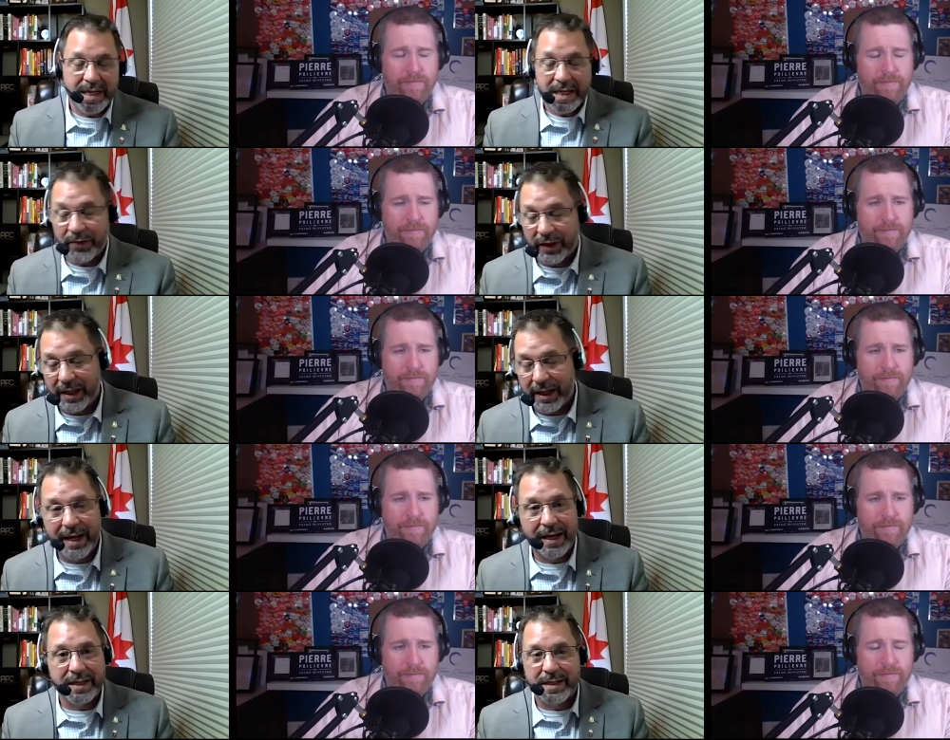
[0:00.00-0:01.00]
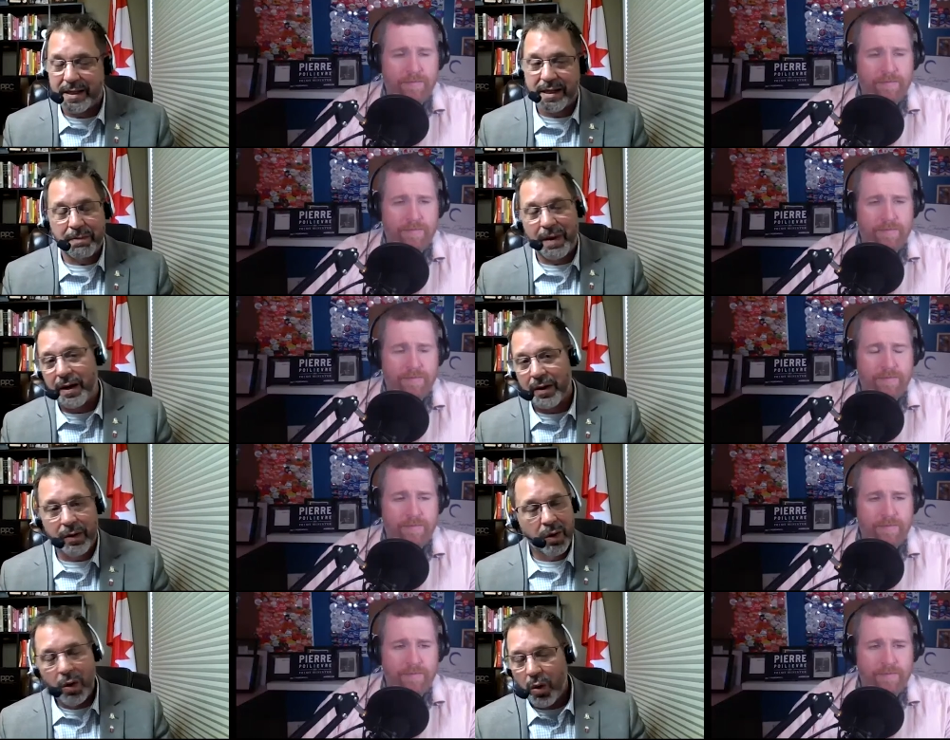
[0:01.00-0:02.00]
Speaker 1: sense for Canadians. It doesn't
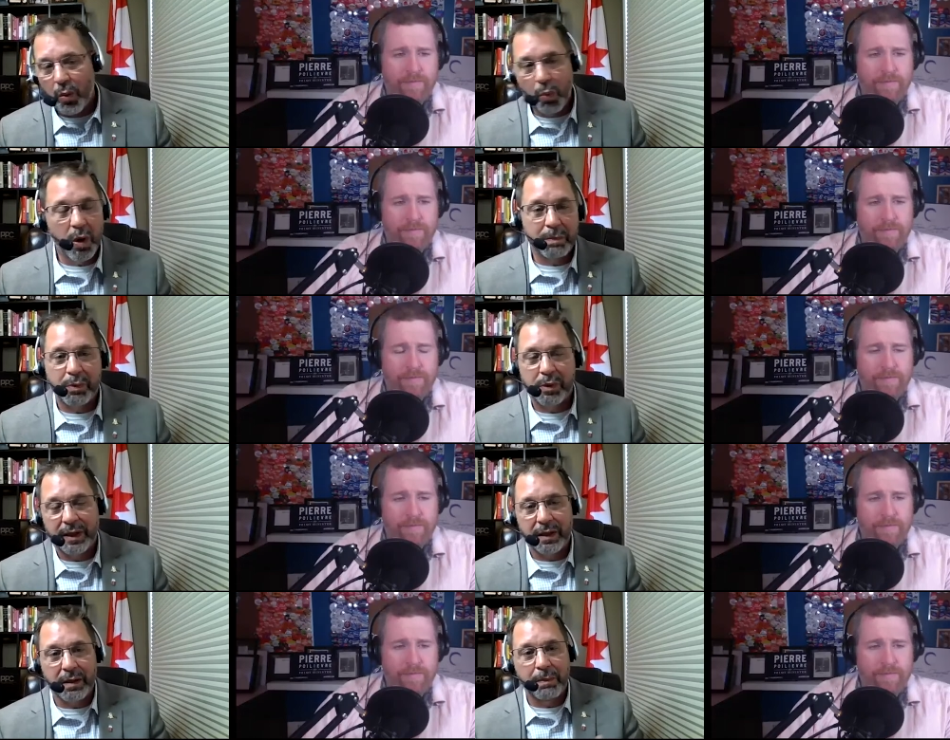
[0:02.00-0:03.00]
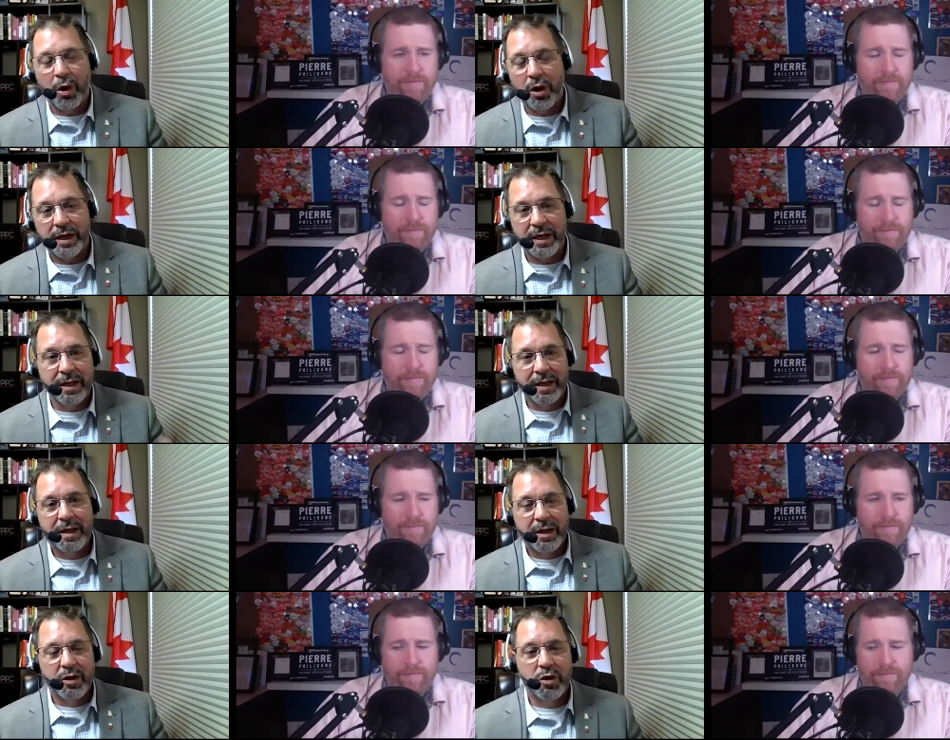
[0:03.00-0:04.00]
matter what political party
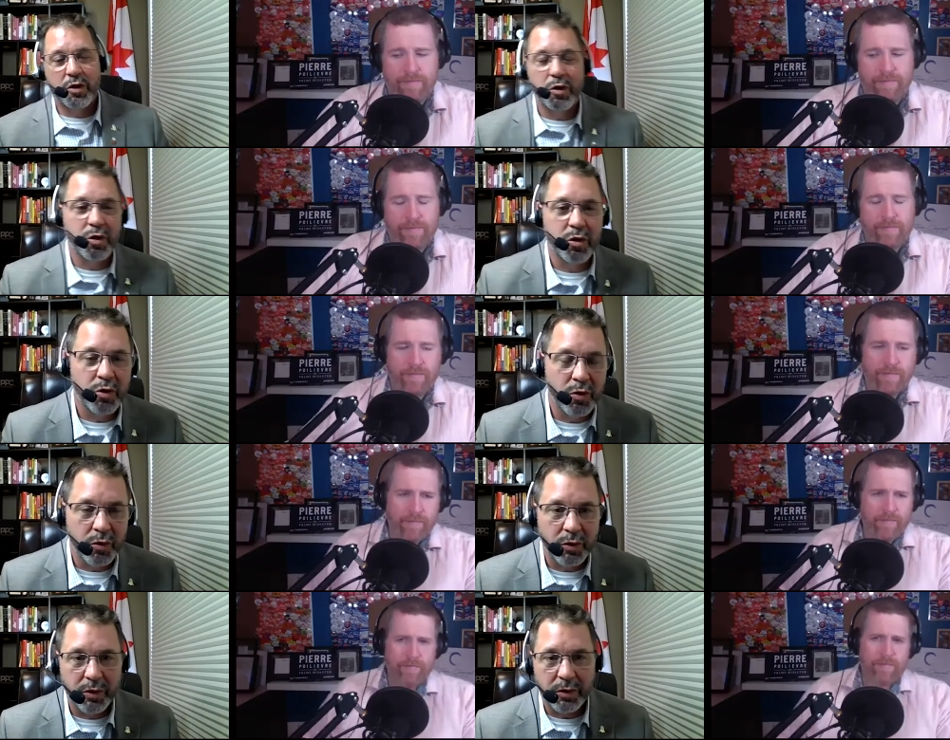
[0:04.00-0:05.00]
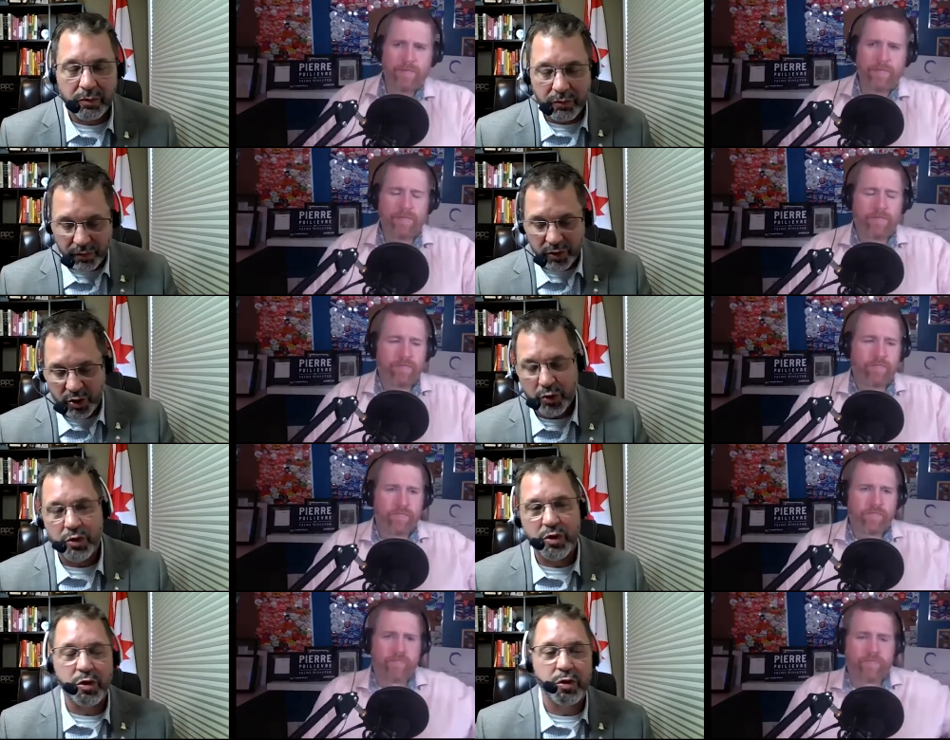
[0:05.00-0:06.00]
you
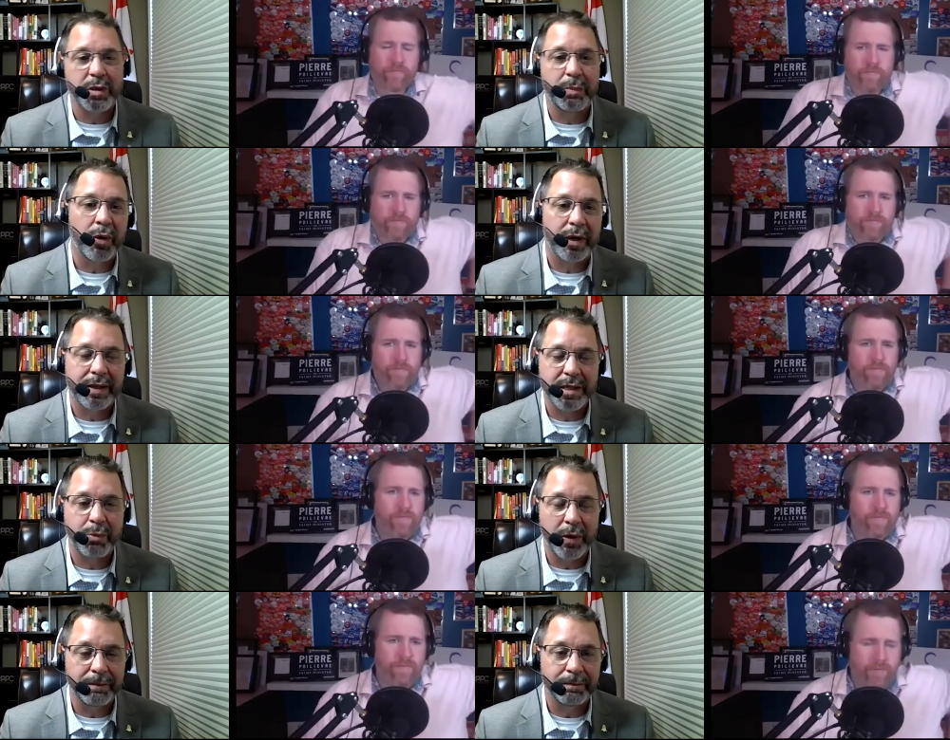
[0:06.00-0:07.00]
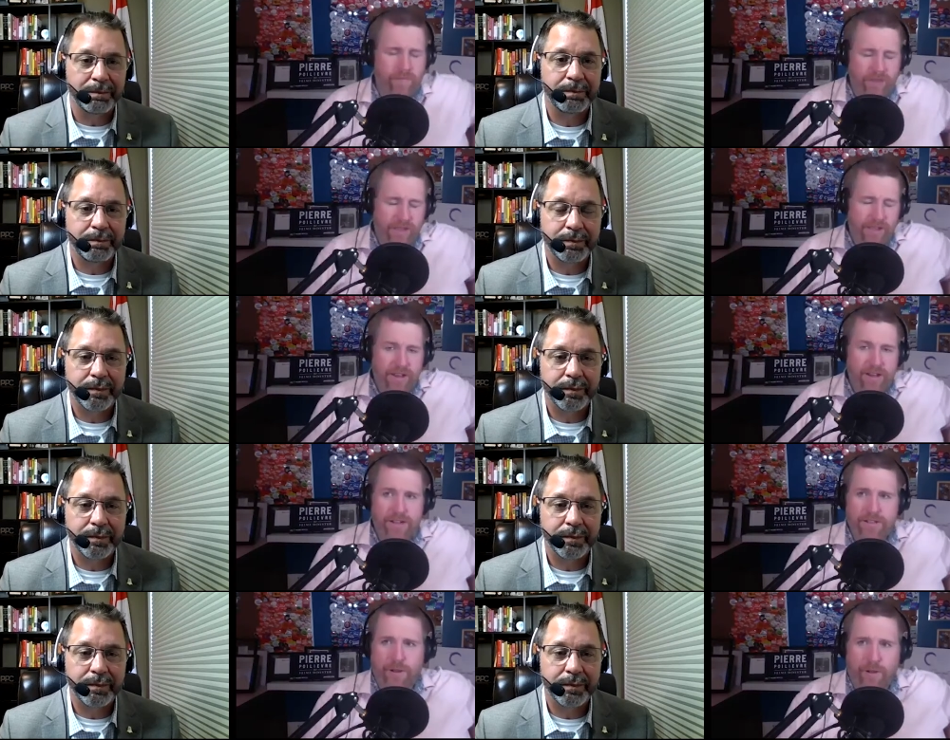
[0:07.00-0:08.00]
choose to
Speaker 2: support at this point.
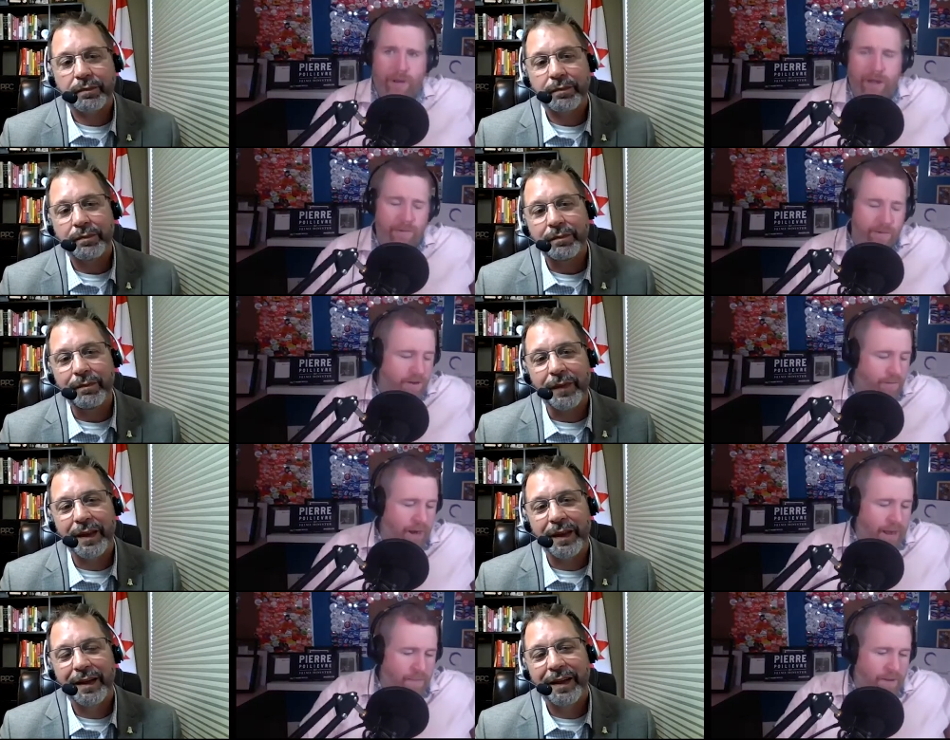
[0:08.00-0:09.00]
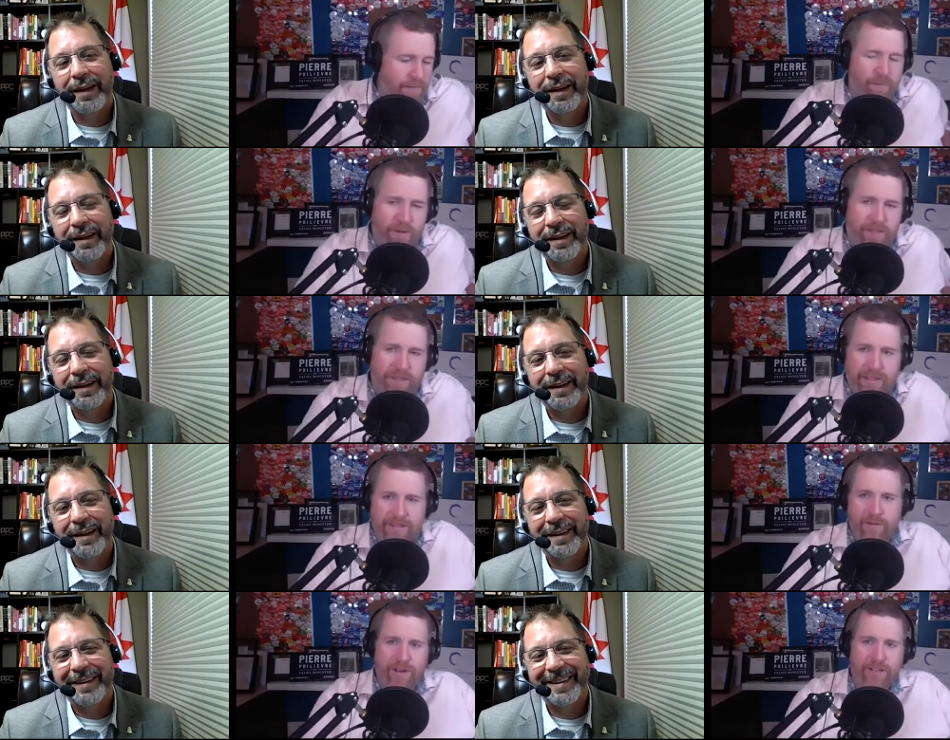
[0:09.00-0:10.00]
So I want to wrap up with
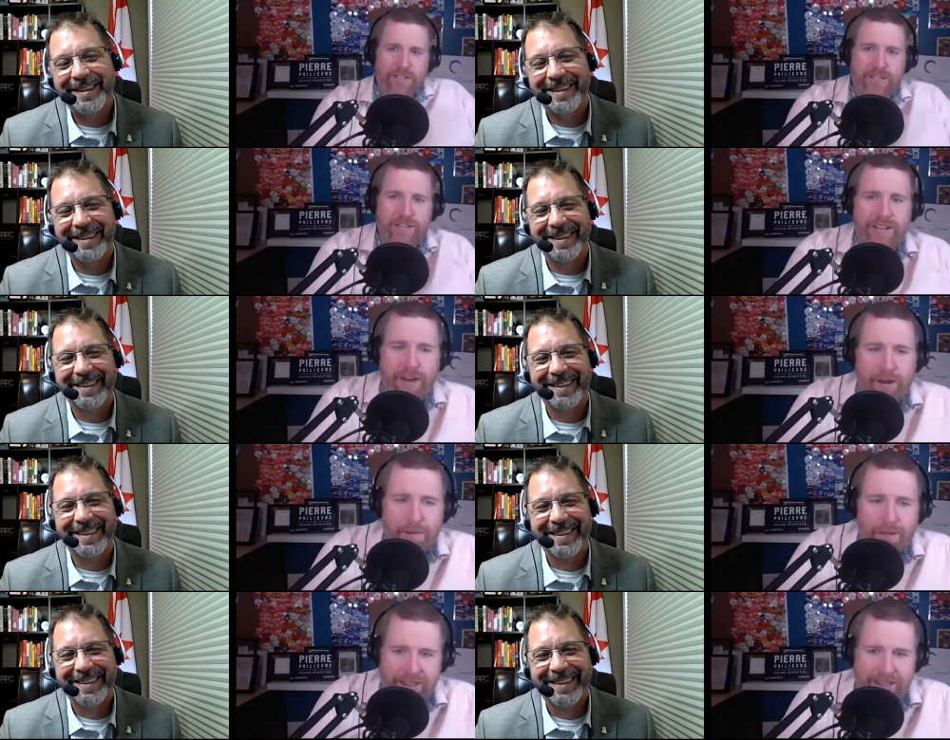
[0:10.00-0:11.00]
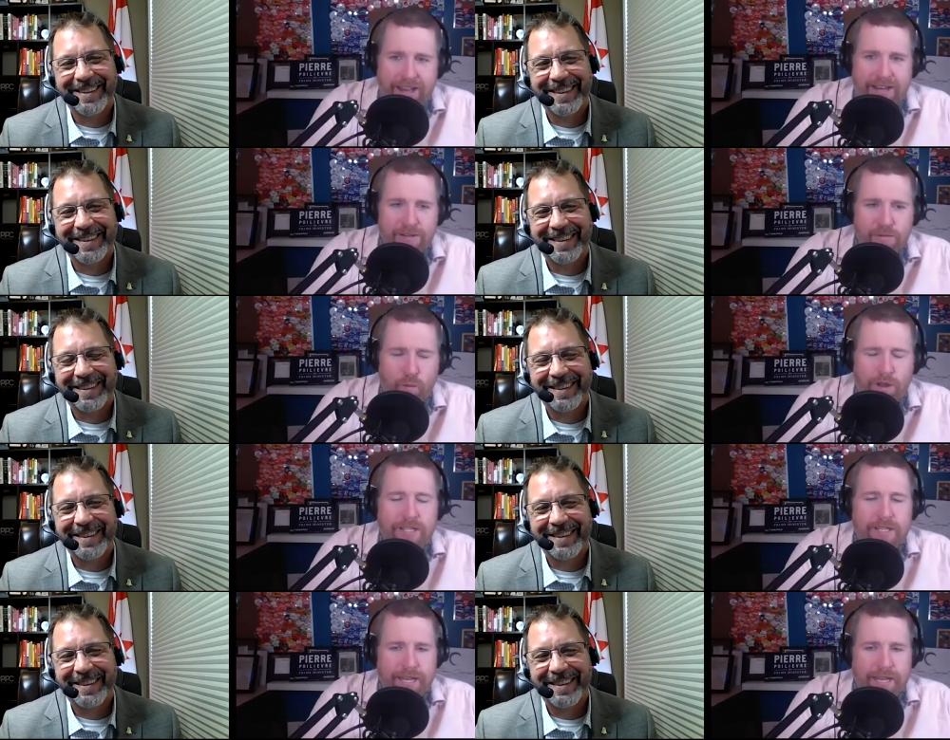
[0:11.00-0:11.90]
this question here, and that is, what's